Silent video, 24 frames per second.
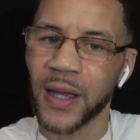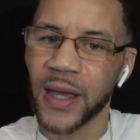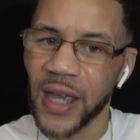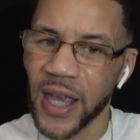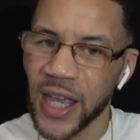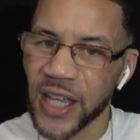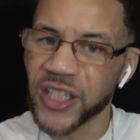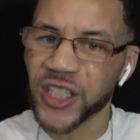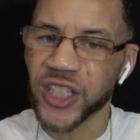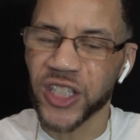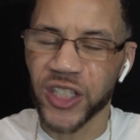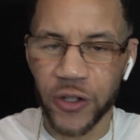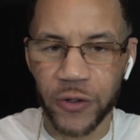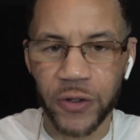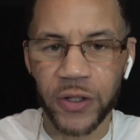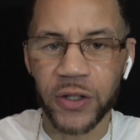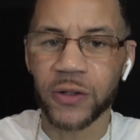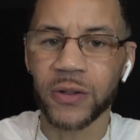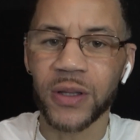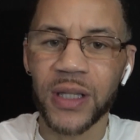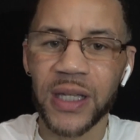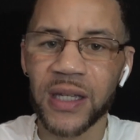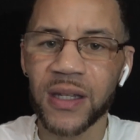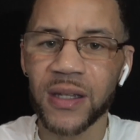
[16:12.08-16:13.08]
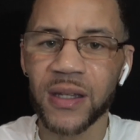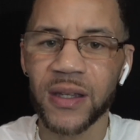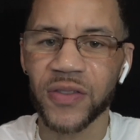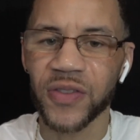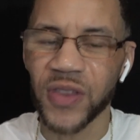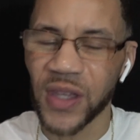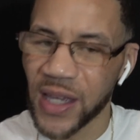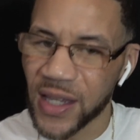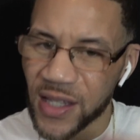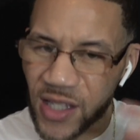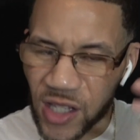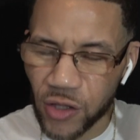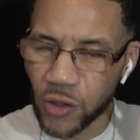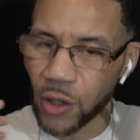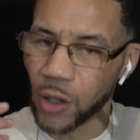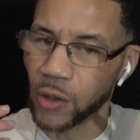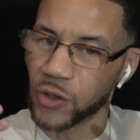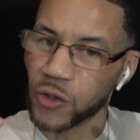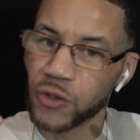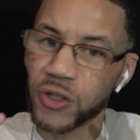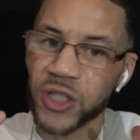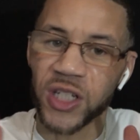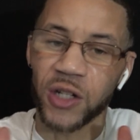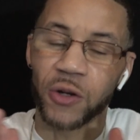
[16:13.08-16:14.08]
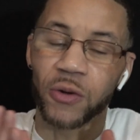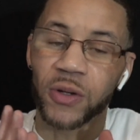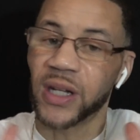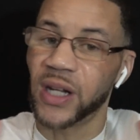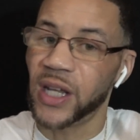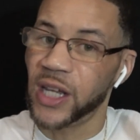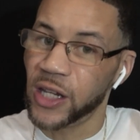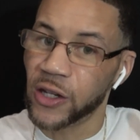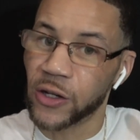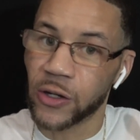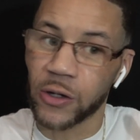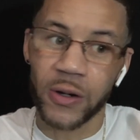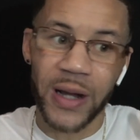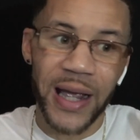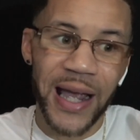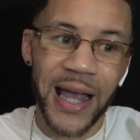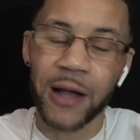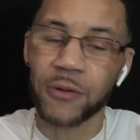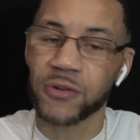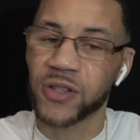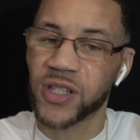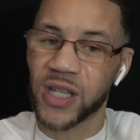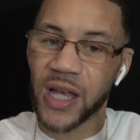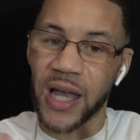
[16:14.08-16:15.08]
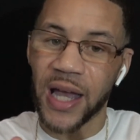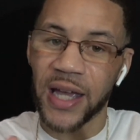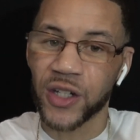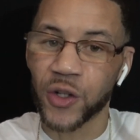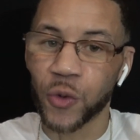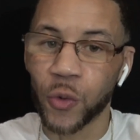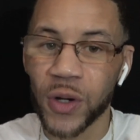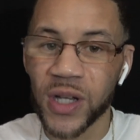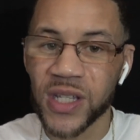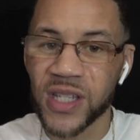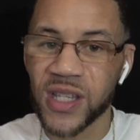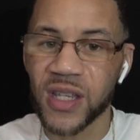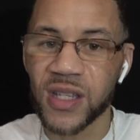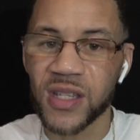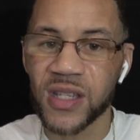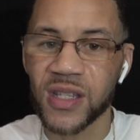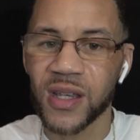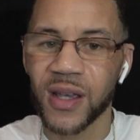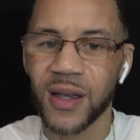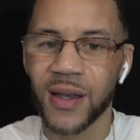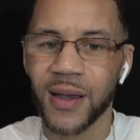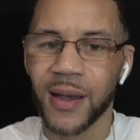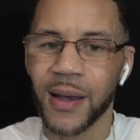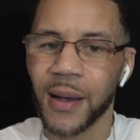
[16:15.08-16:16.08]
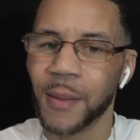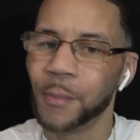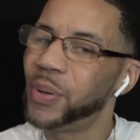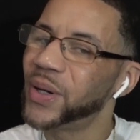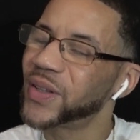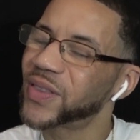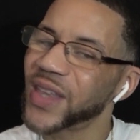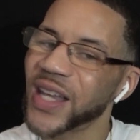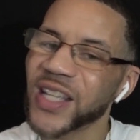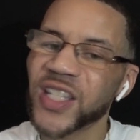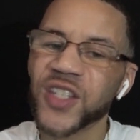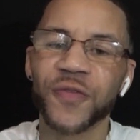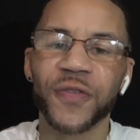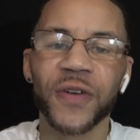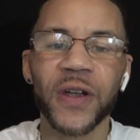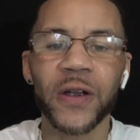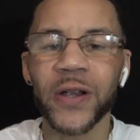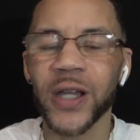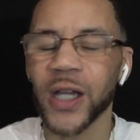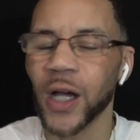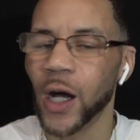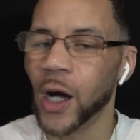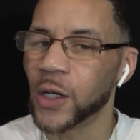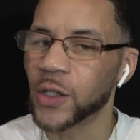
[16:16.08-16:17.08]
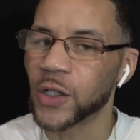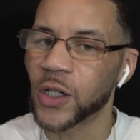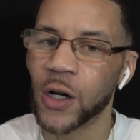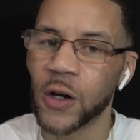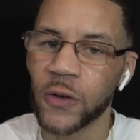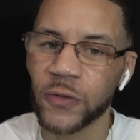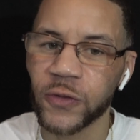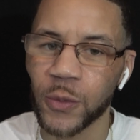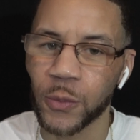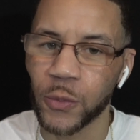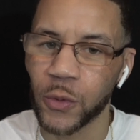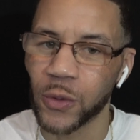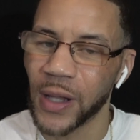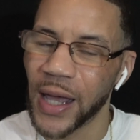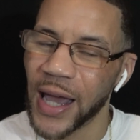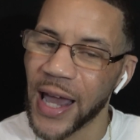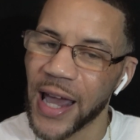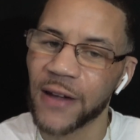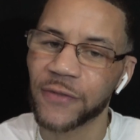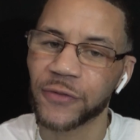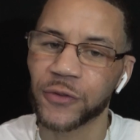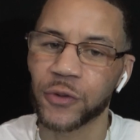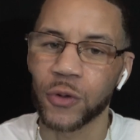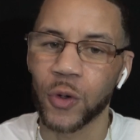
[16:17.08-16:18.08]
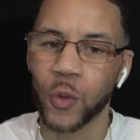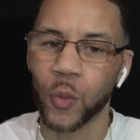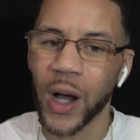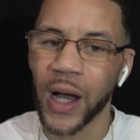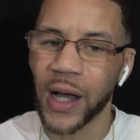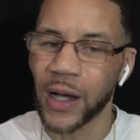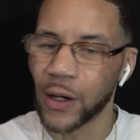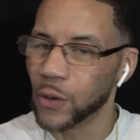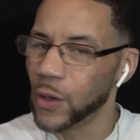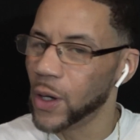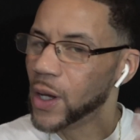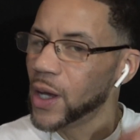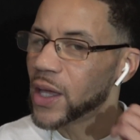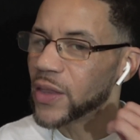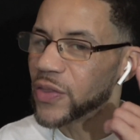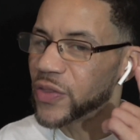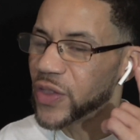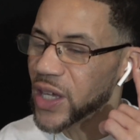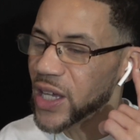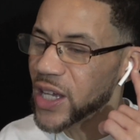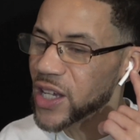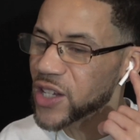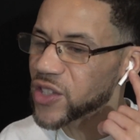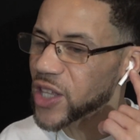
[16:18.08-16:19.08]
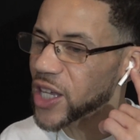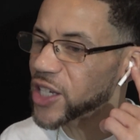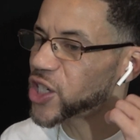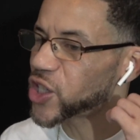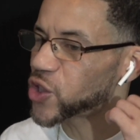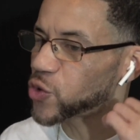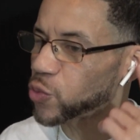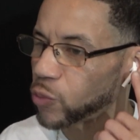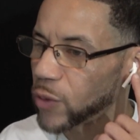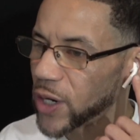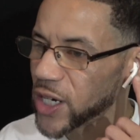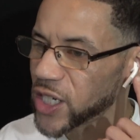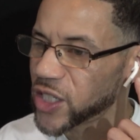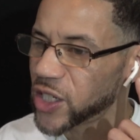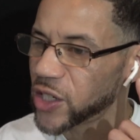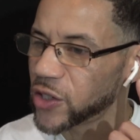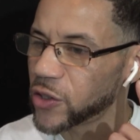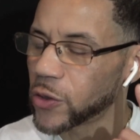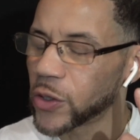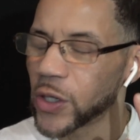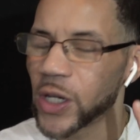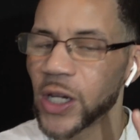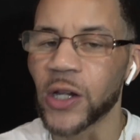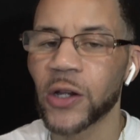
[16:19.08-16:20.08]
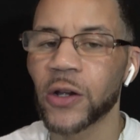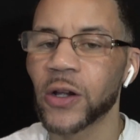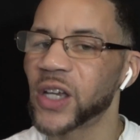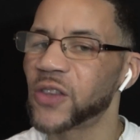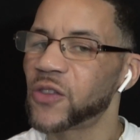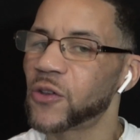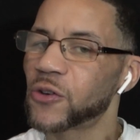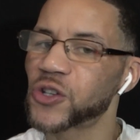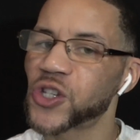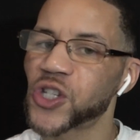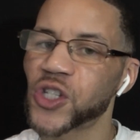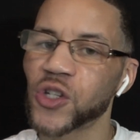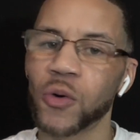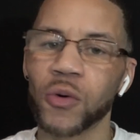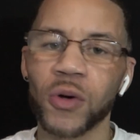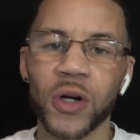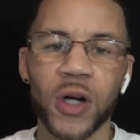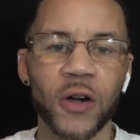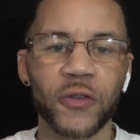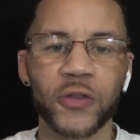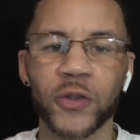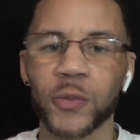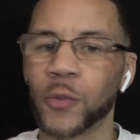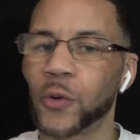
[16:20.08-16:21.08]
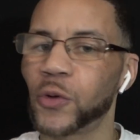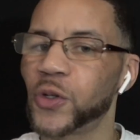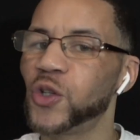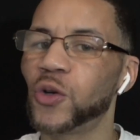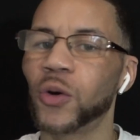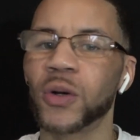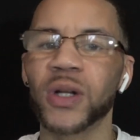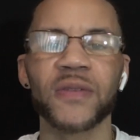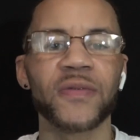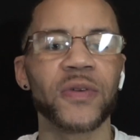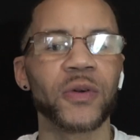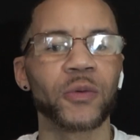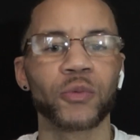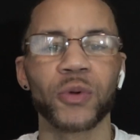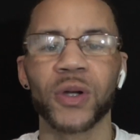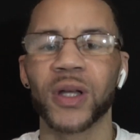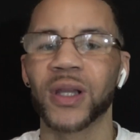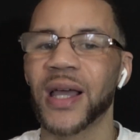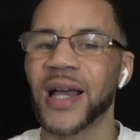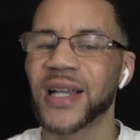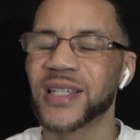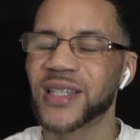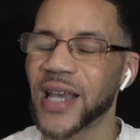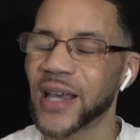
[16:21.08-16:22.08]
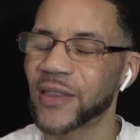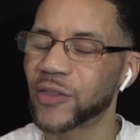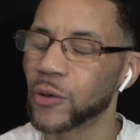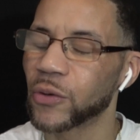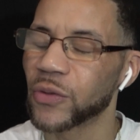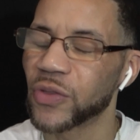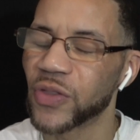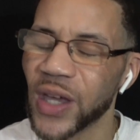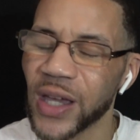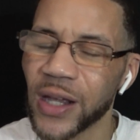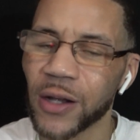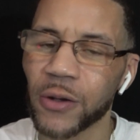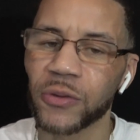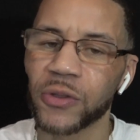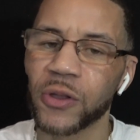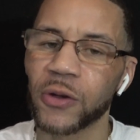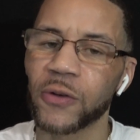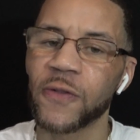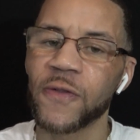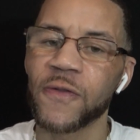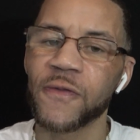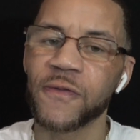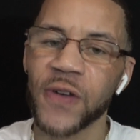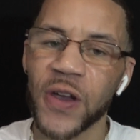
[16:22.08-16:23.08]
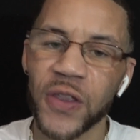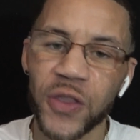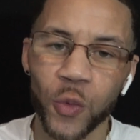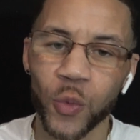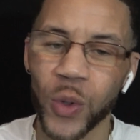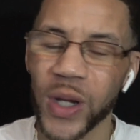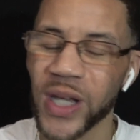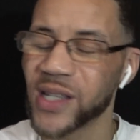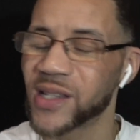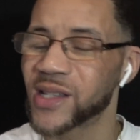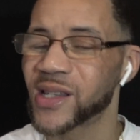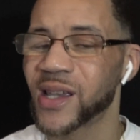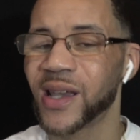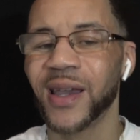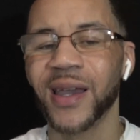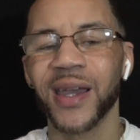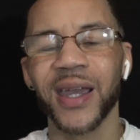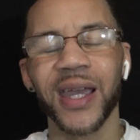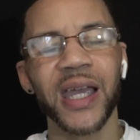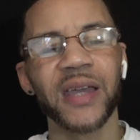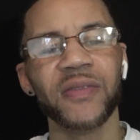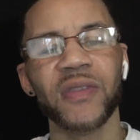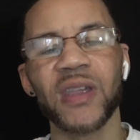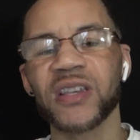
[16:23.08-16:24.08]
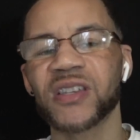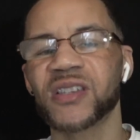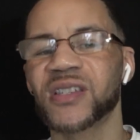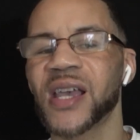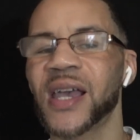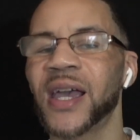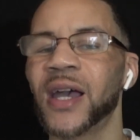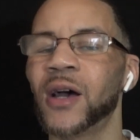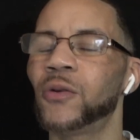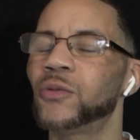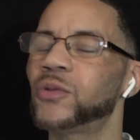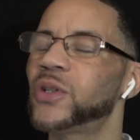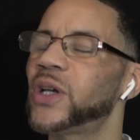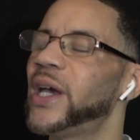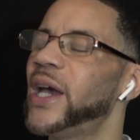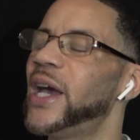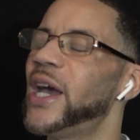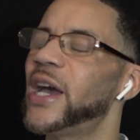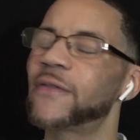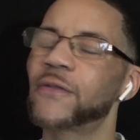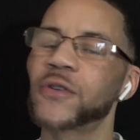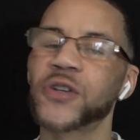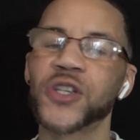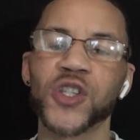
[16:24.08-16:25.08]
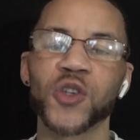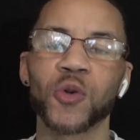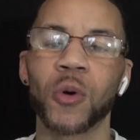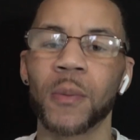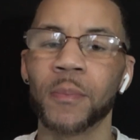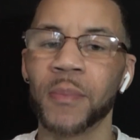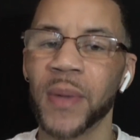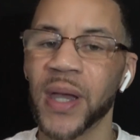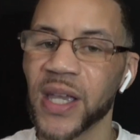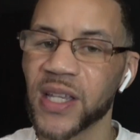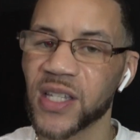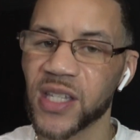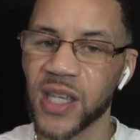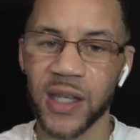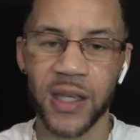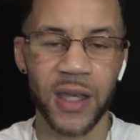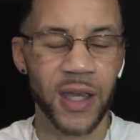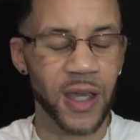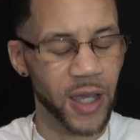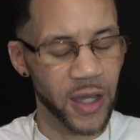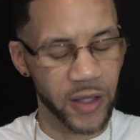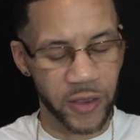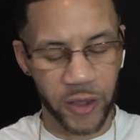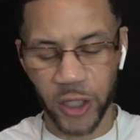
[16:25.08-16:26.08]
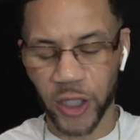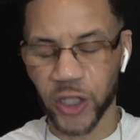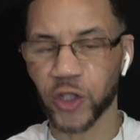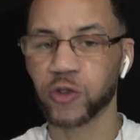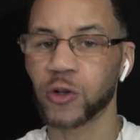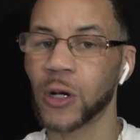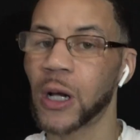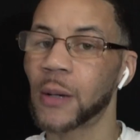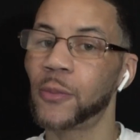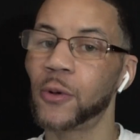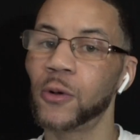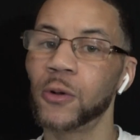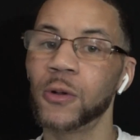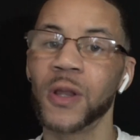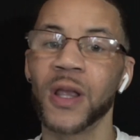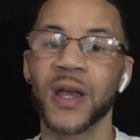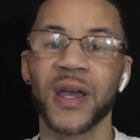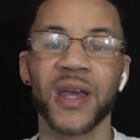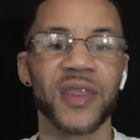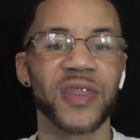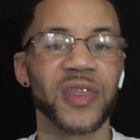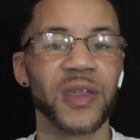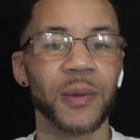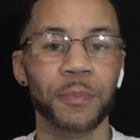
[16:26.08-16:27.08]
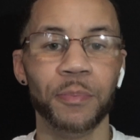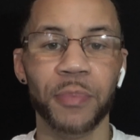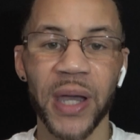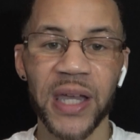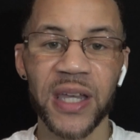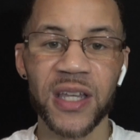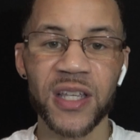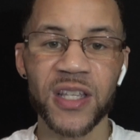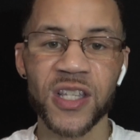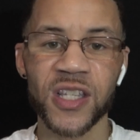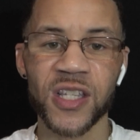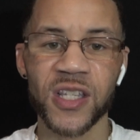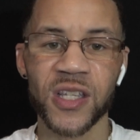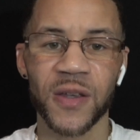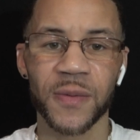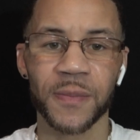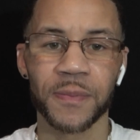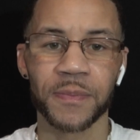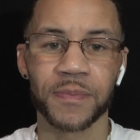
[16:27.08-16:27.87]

exteriorly things, you still can hear outside noises, but that's very uncomfortable after a while. These, they just rest in your ear and they're so comfortable you don't even realize that they're there. They're featherweights and they sound ever so amazing. The treble, the bass,